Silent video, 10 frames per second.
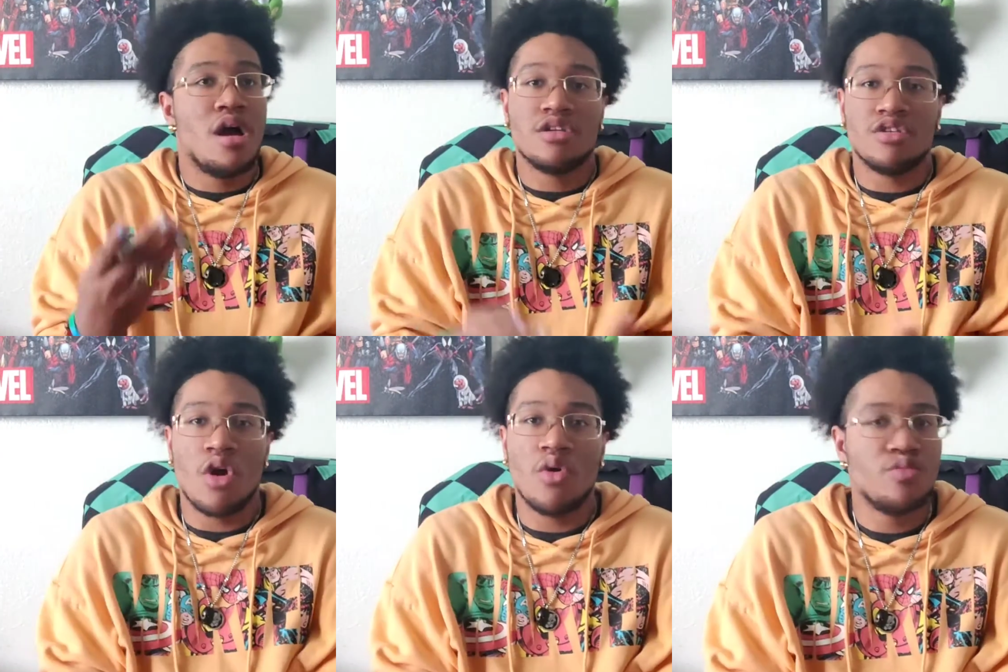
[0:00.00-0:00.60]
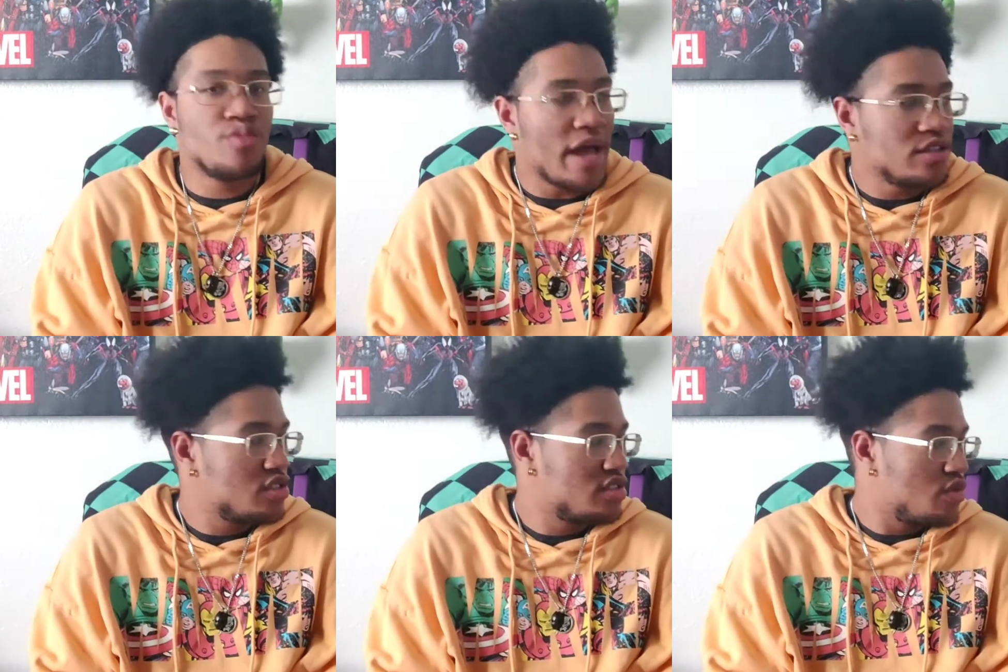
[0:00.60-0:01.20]
And I
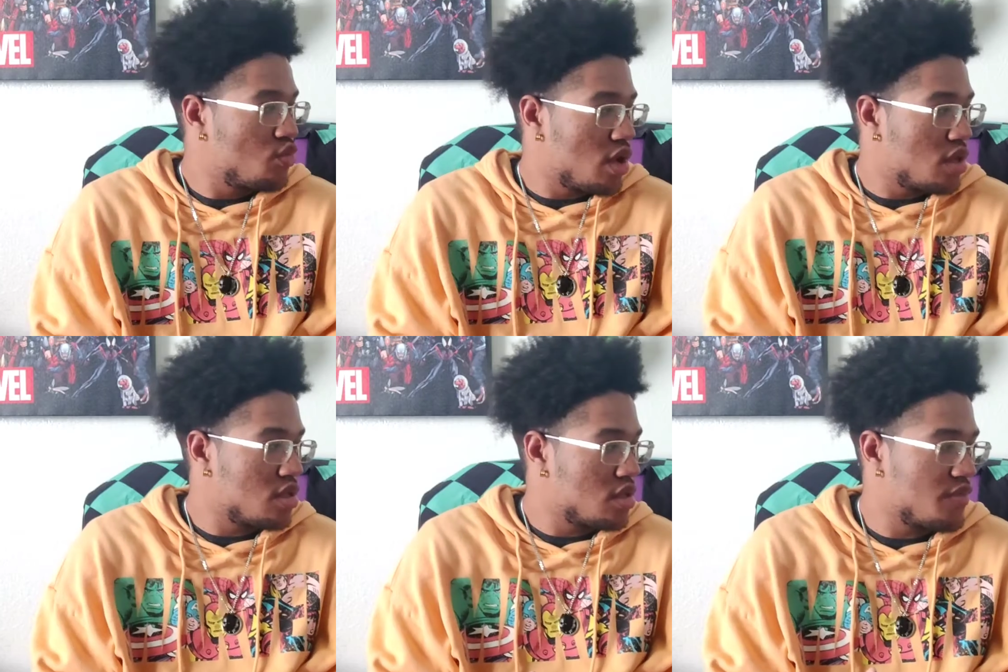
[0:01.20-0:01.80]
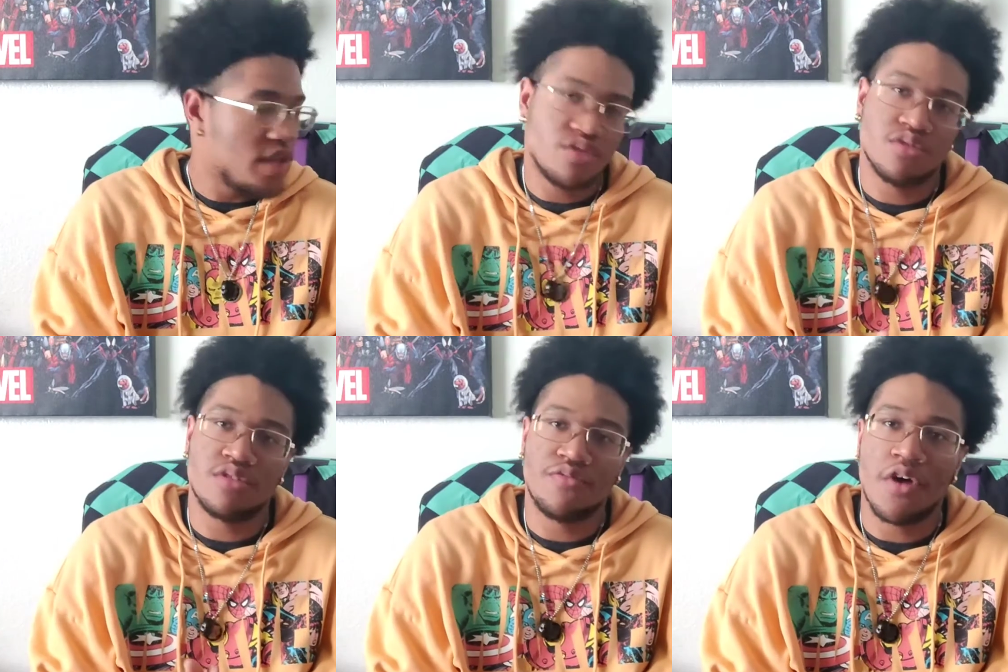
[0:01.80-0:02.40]
just didn't want
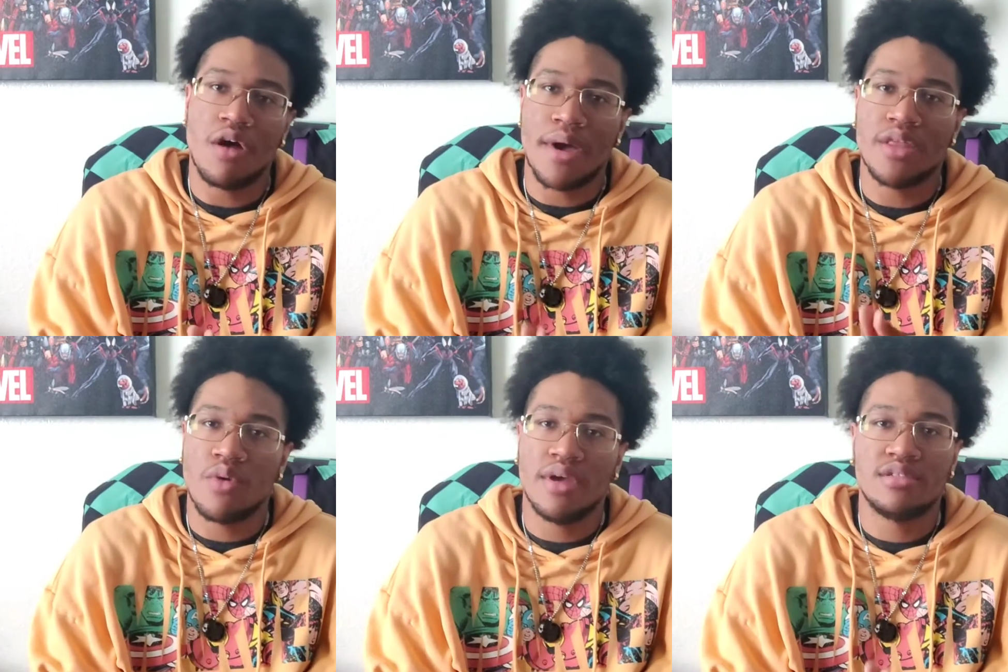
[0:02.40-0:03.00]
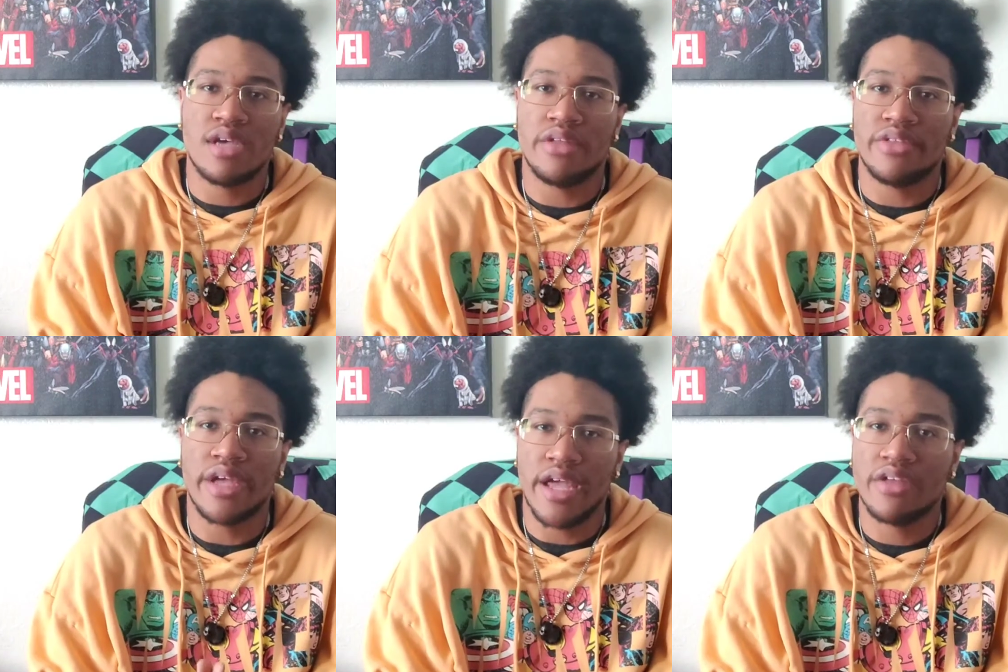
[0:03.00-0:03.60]
Avengers to fall by the wayside
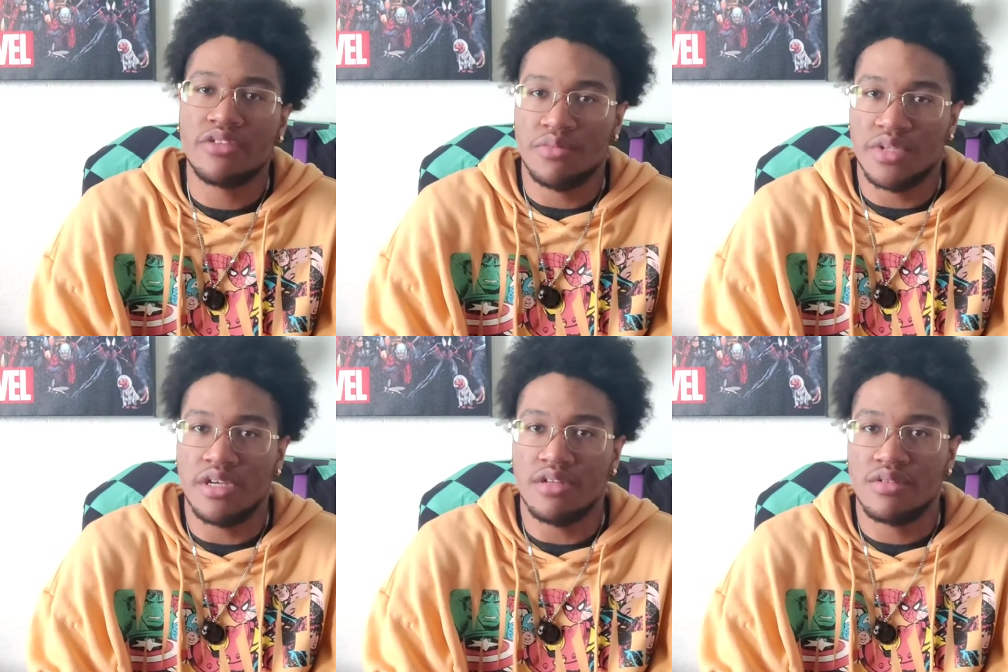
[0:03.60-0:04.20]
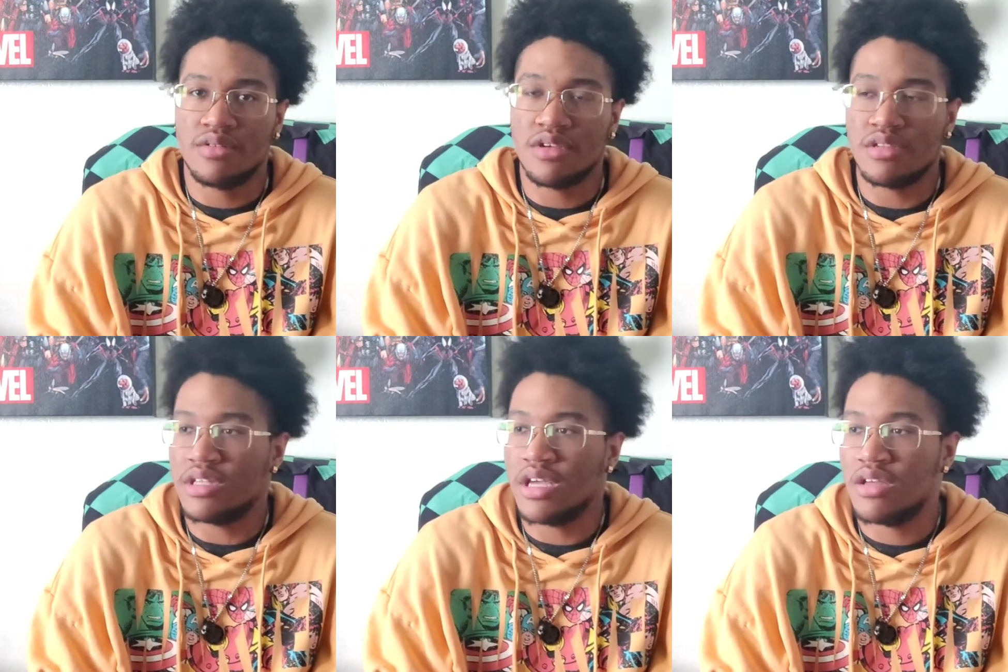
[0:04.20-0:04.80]
like Anthem did, because